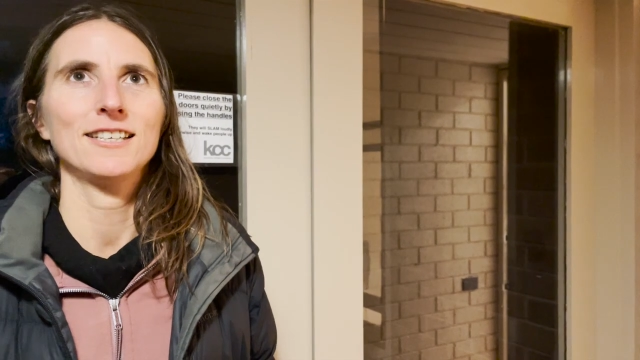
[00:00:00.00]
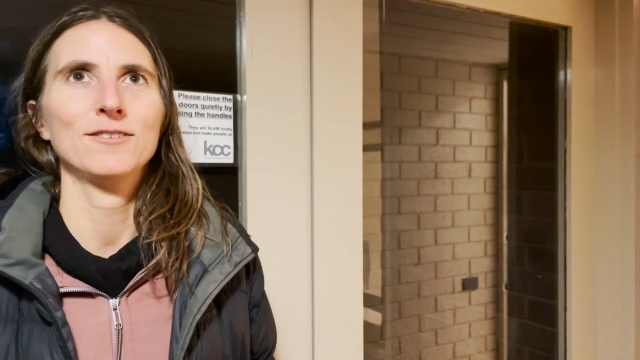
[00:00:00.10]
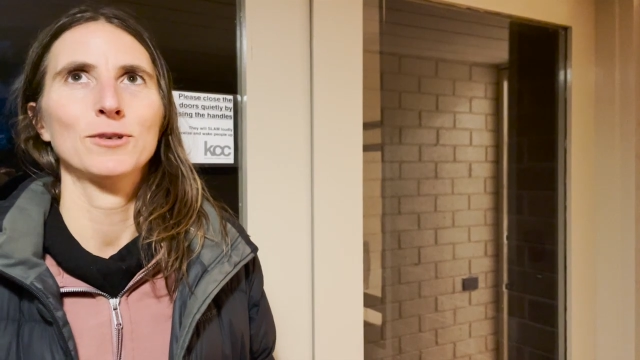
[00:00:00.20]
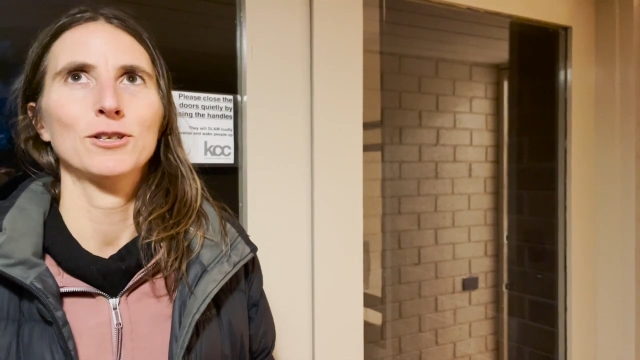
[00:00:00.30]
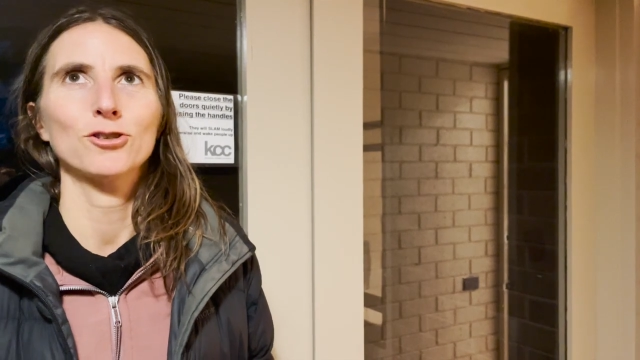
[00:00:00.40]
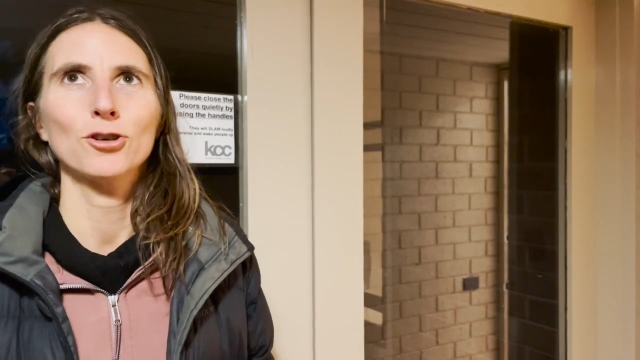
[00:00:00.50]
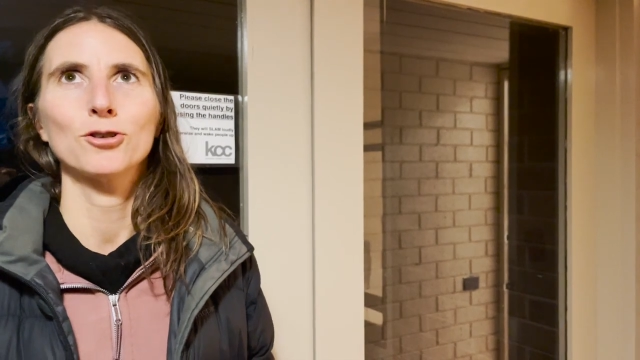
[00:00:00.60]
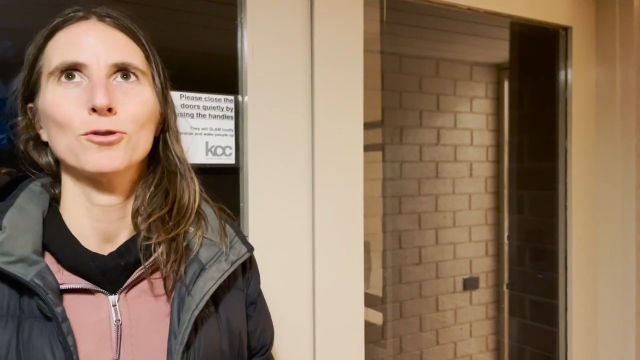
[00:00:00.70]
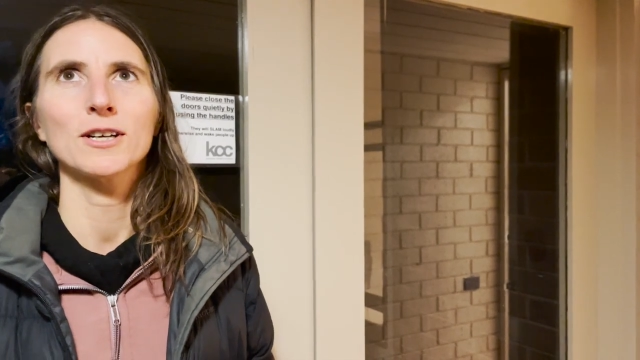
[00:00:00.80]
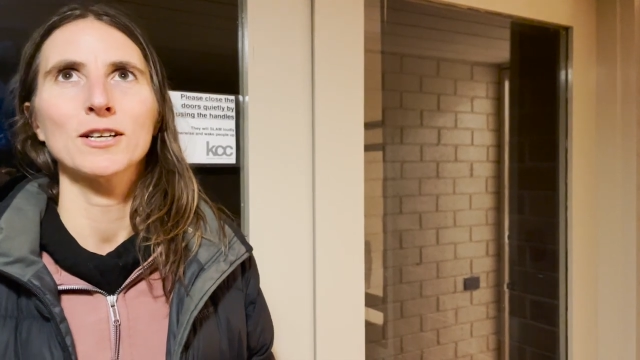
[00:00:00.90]
didn't want to talk
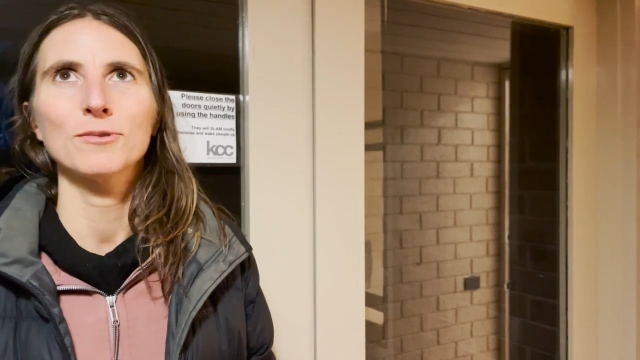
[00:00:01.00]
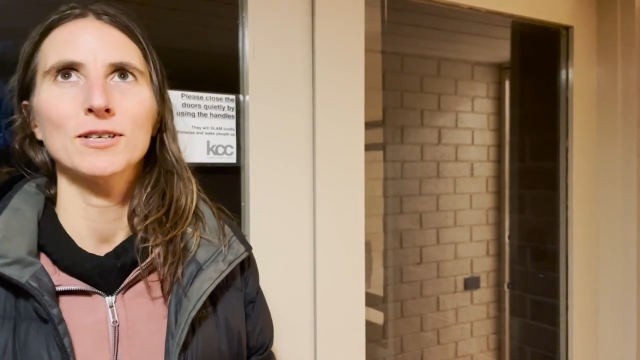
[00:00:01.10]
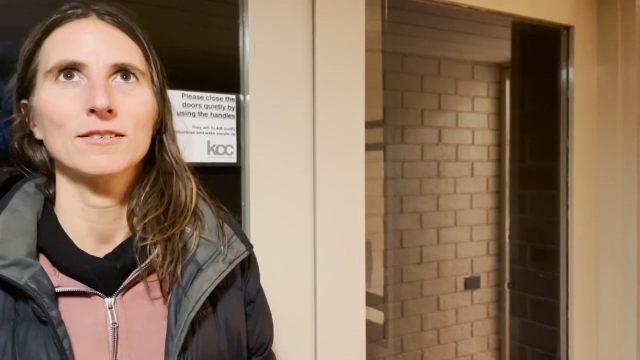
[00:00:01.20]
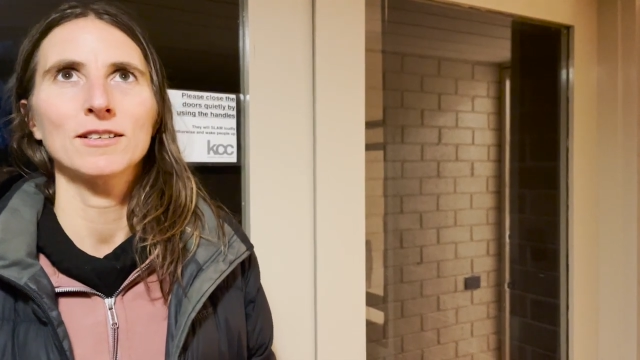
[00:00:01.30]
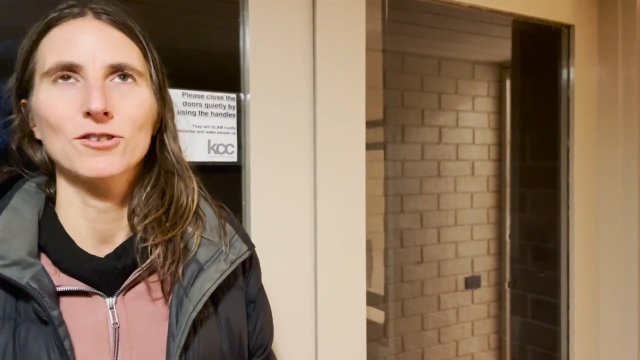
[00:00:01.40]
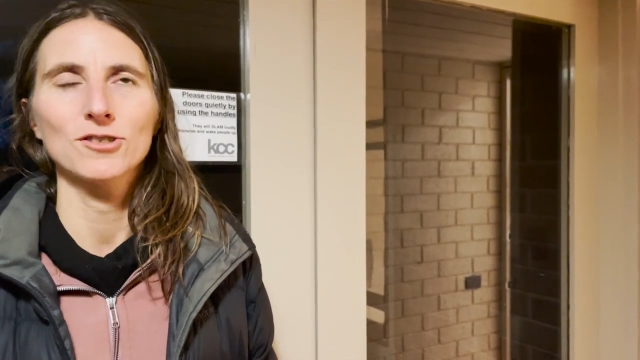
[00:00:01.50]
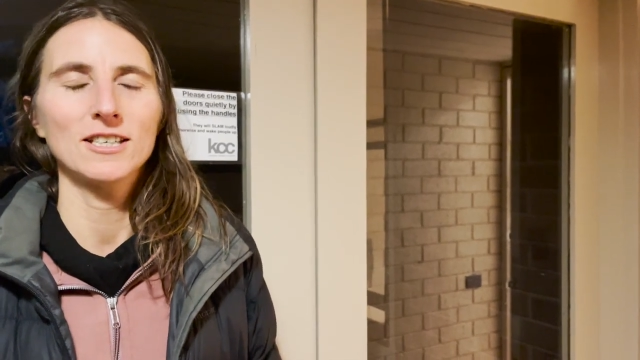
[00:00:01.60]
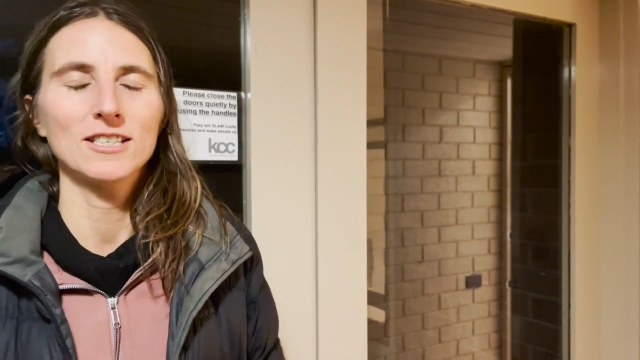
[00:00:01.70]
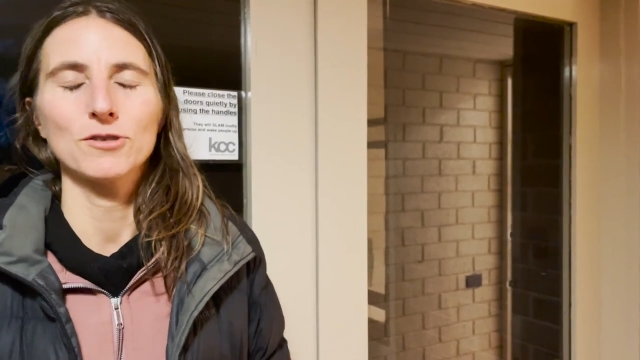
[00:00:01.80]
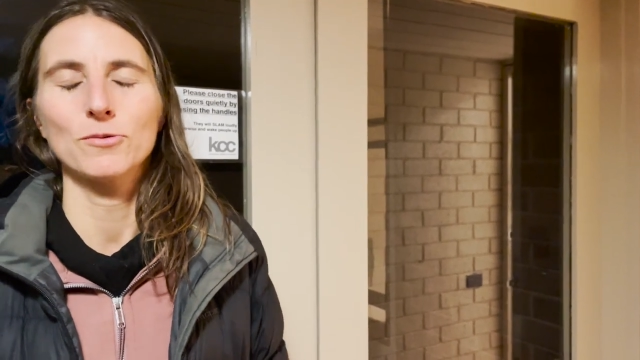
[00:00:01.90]
to anyone because I
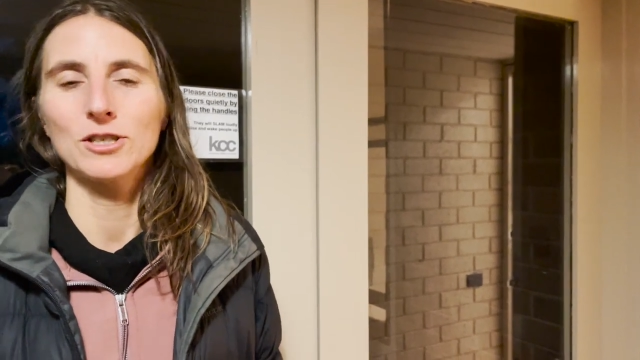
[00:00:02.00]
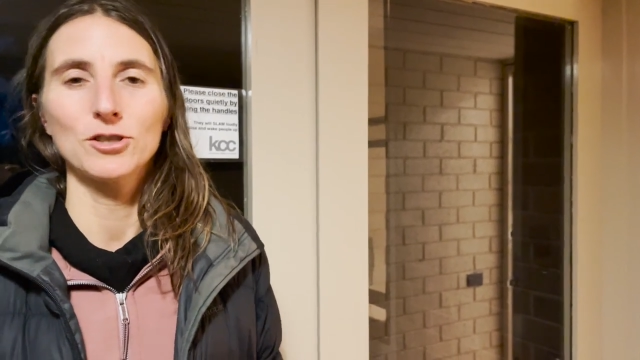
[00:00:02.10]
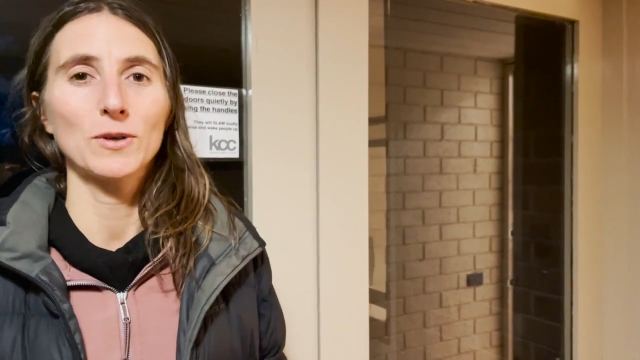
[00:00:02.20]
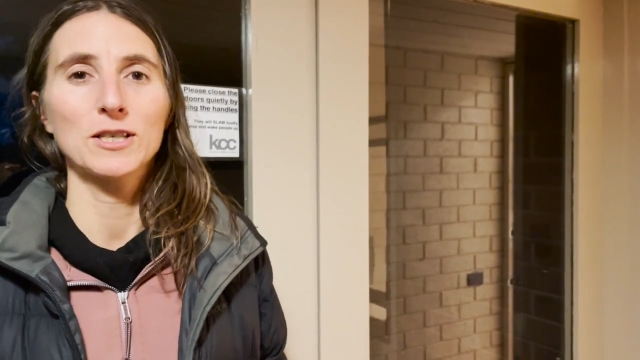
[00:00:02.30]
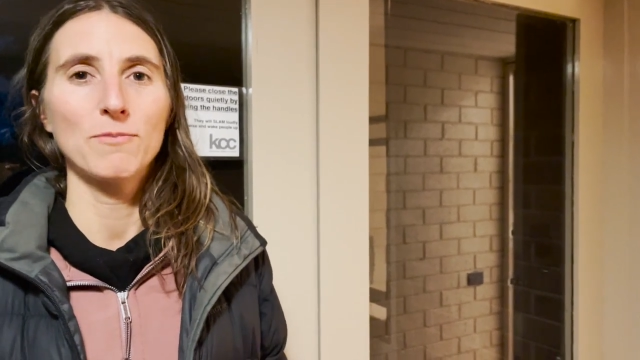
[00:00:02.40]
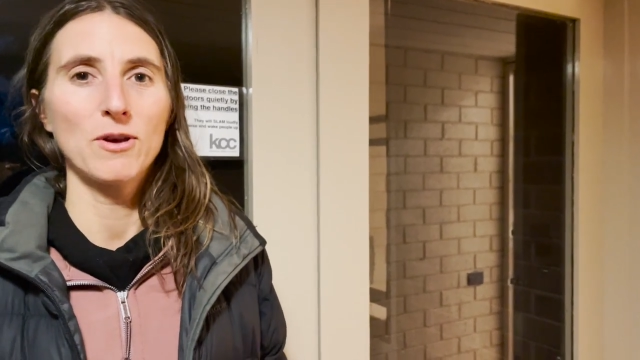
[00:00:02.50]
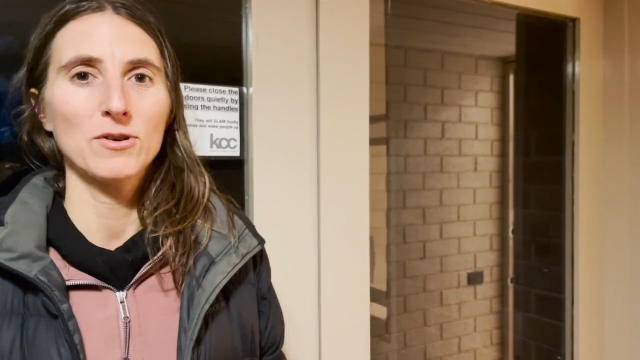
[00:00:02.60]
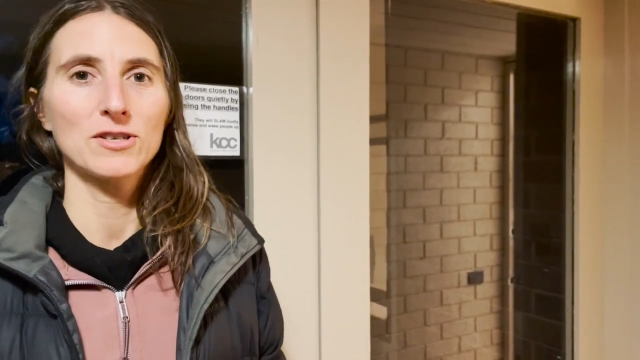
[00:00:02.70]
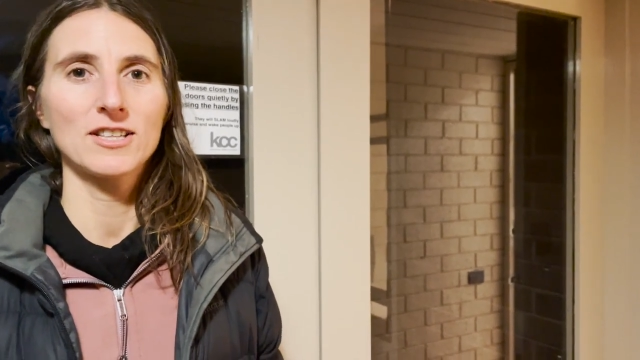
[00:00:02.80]
just wanted to experience